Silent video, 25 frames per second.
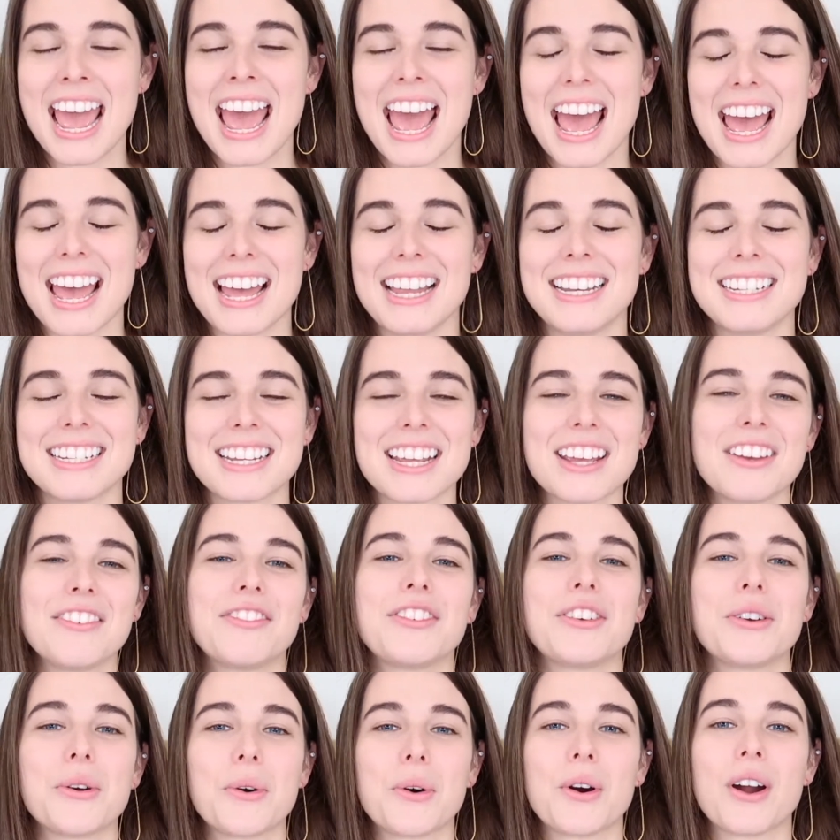And
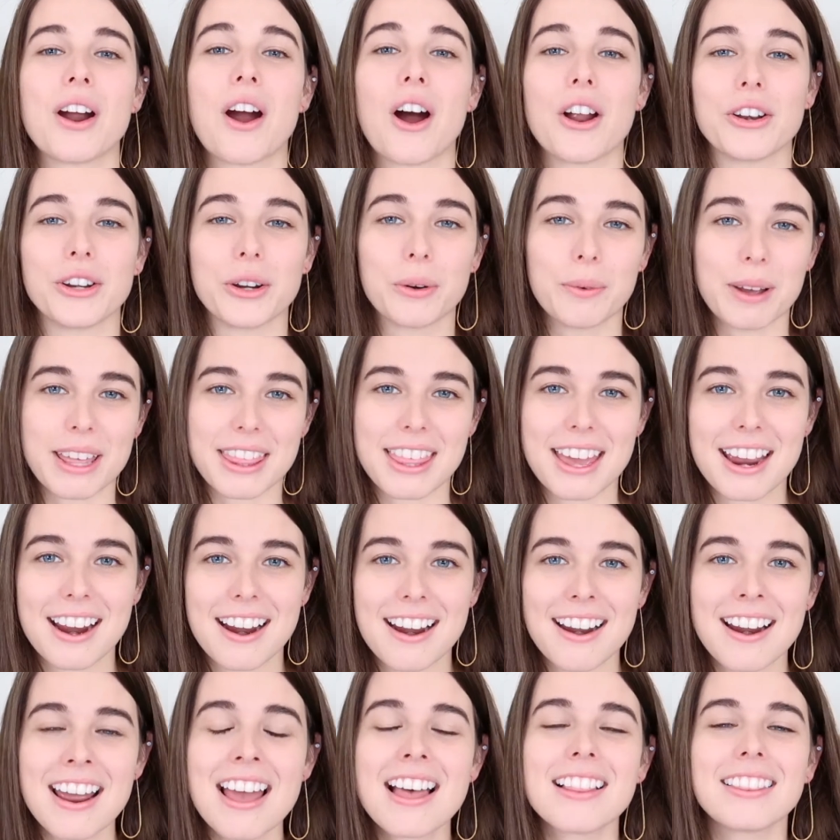if you're on your way
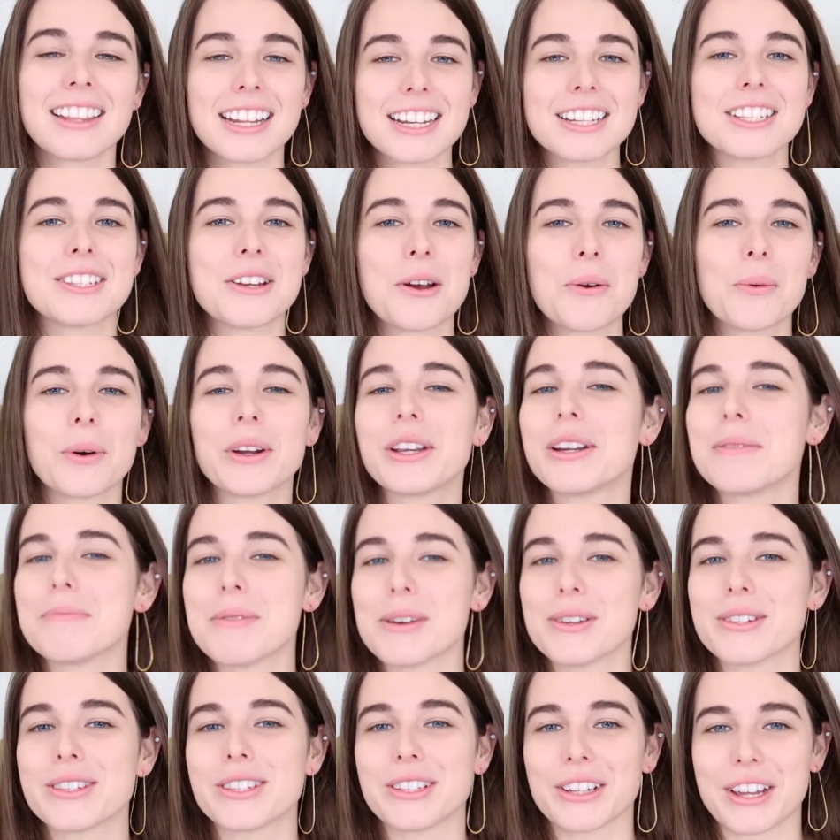there, let us know what you're
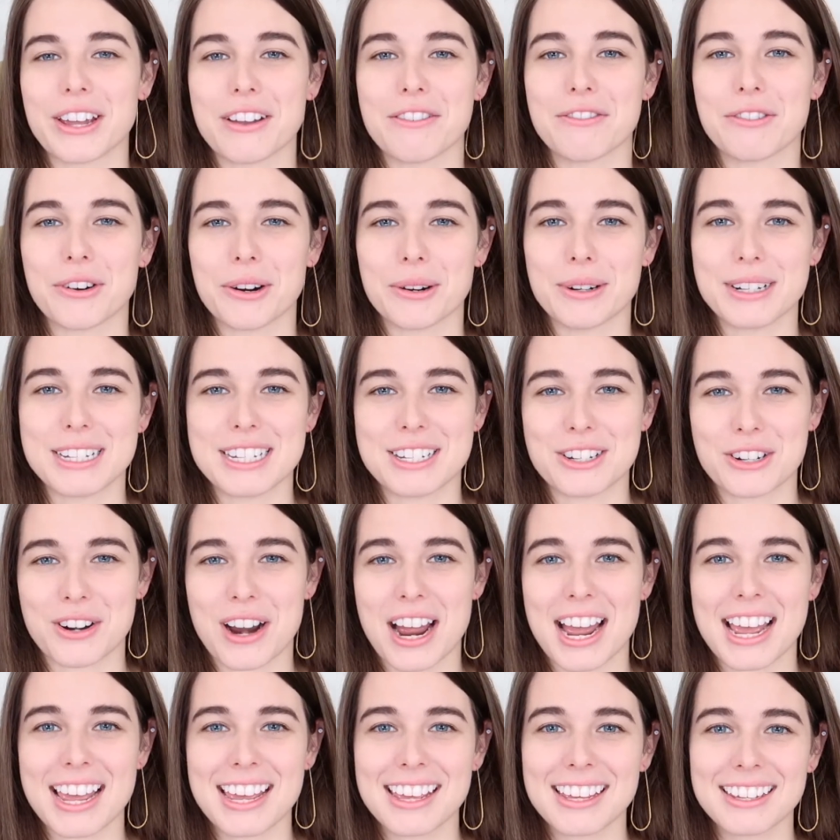most looking forward to
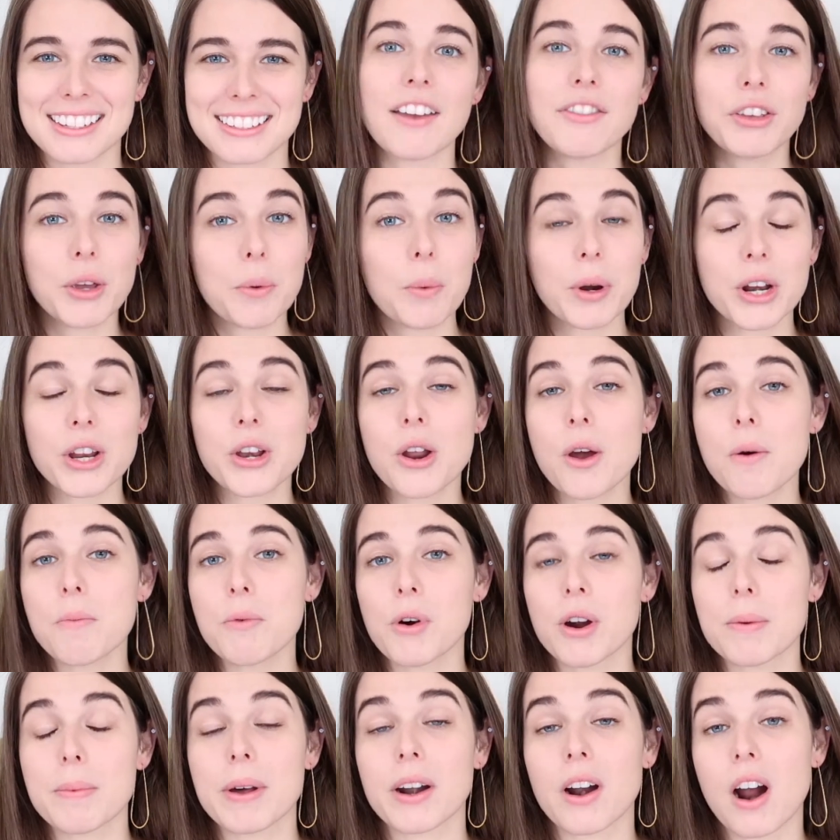trying. If you want to know
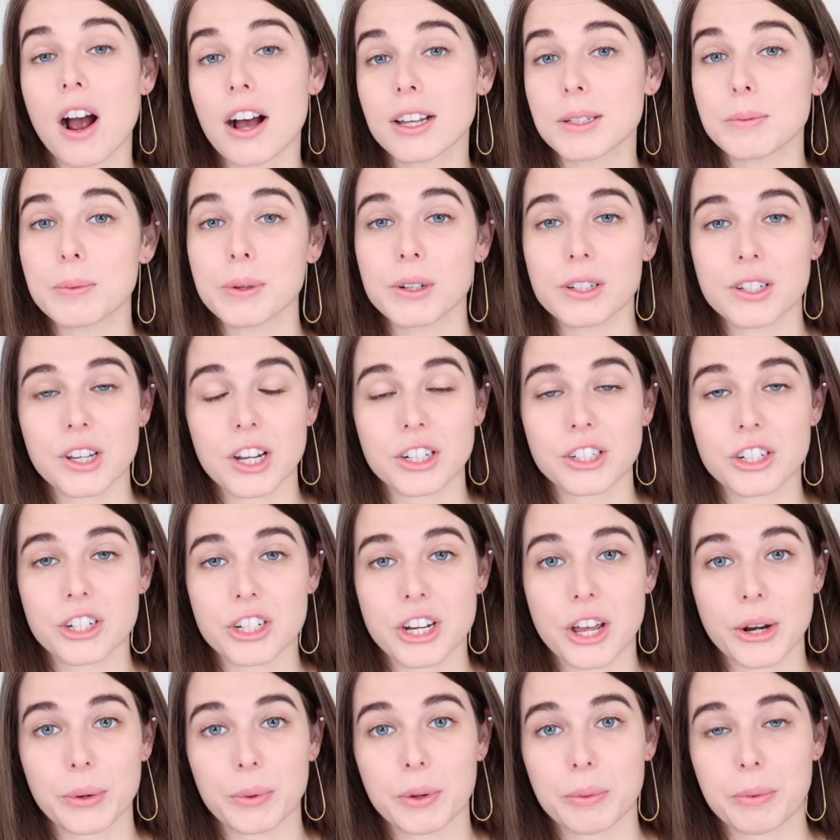more about our hospital doctor
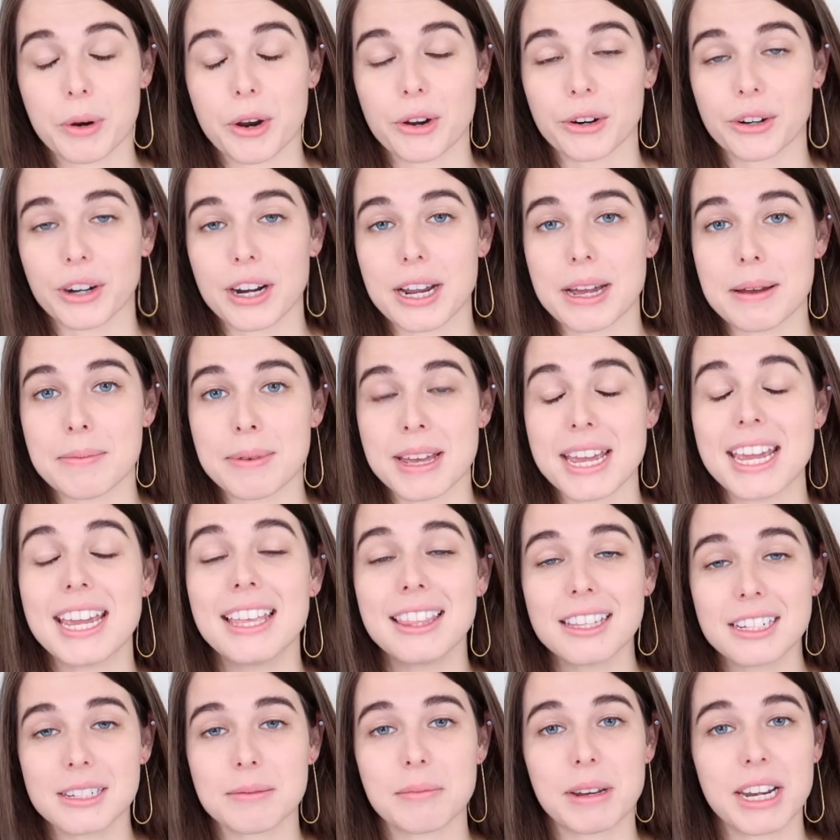shadowing program in
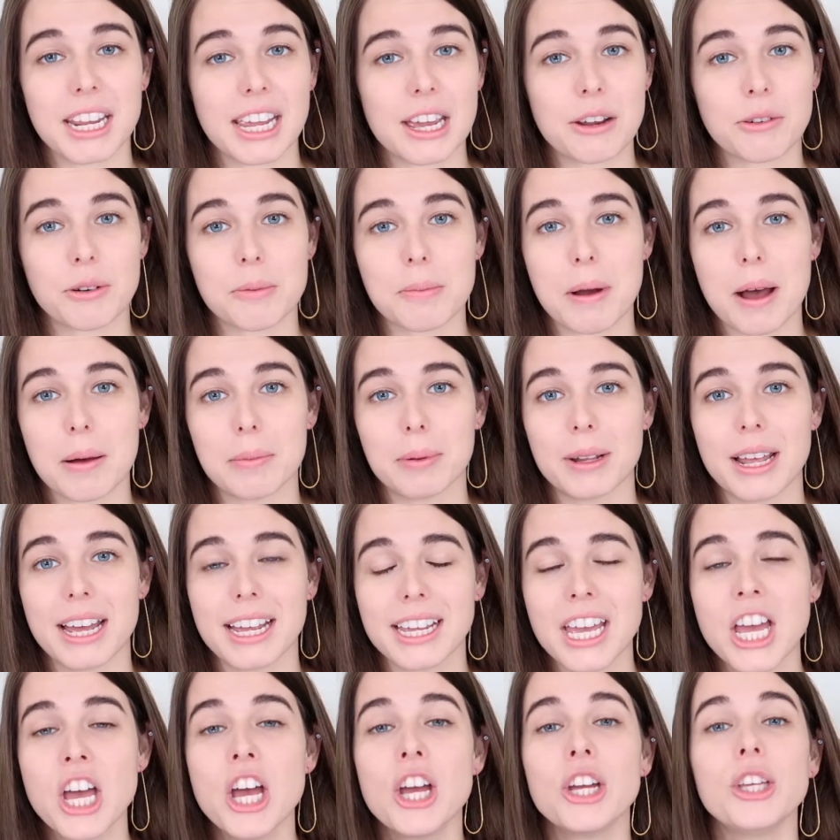the Dominican
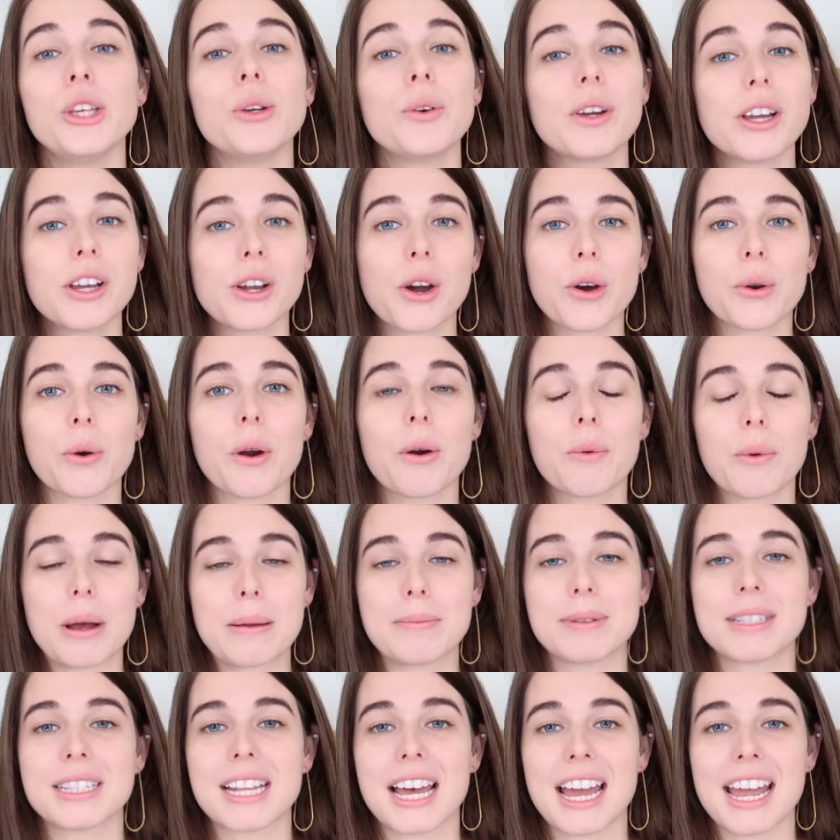Republic, you can go to our
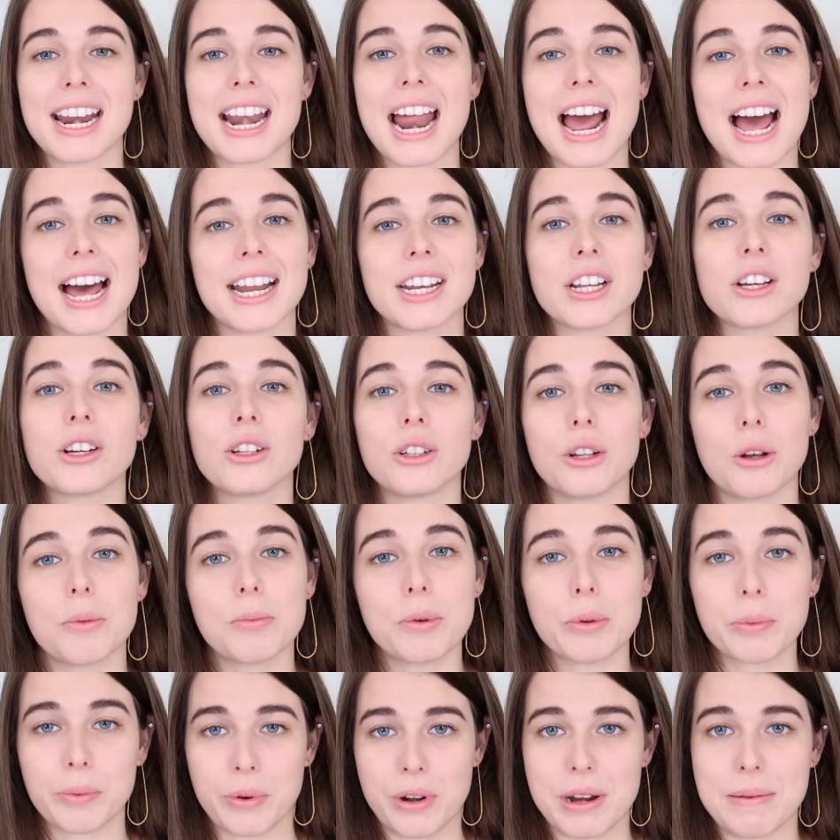website at
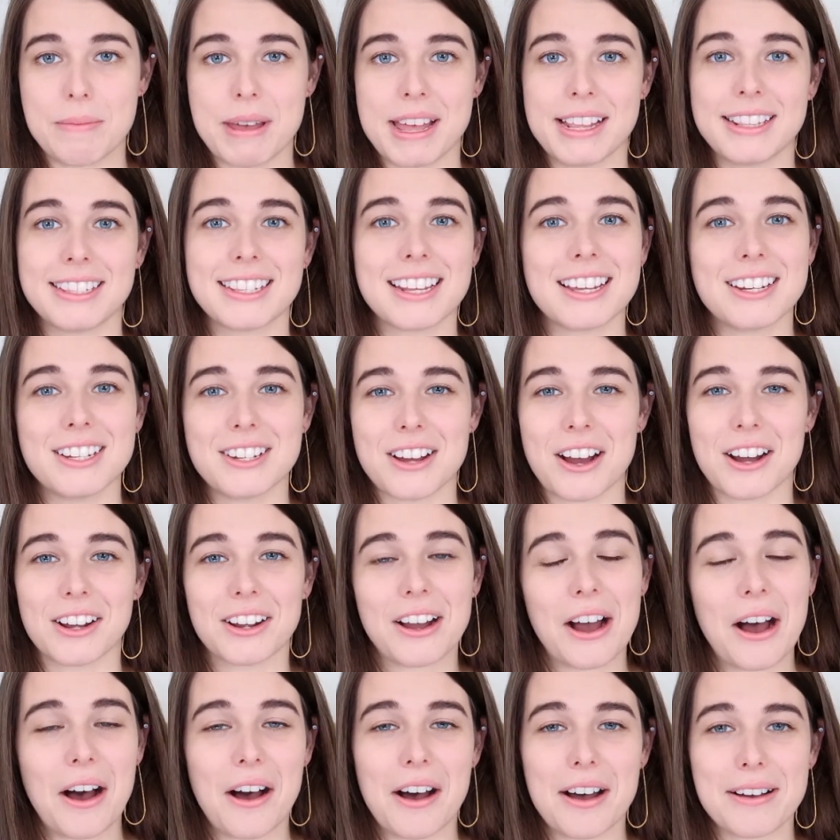
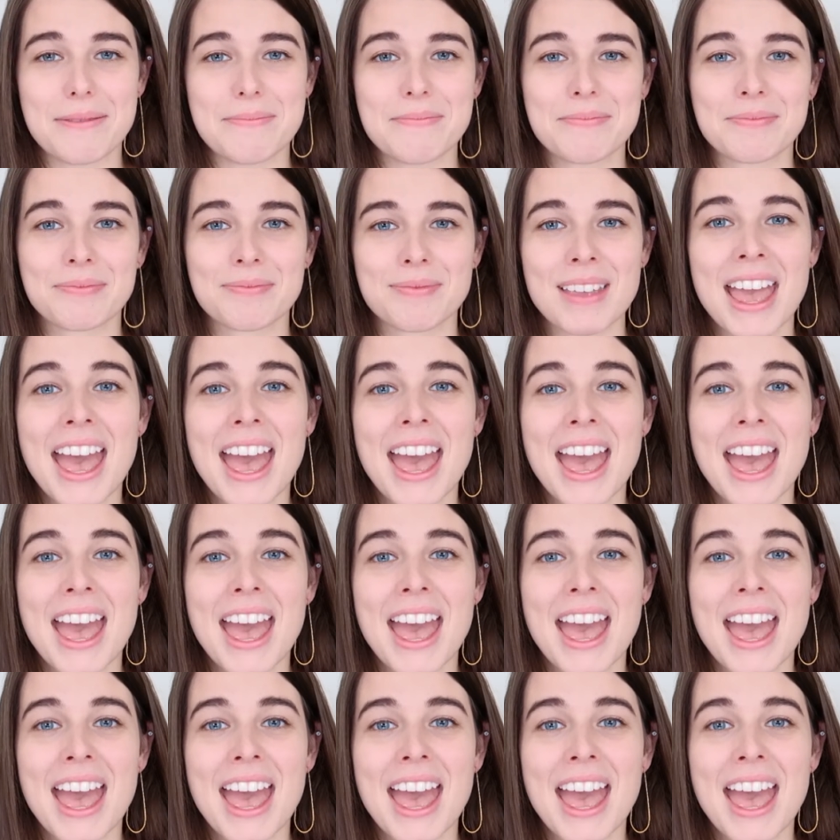globalpremeds.com.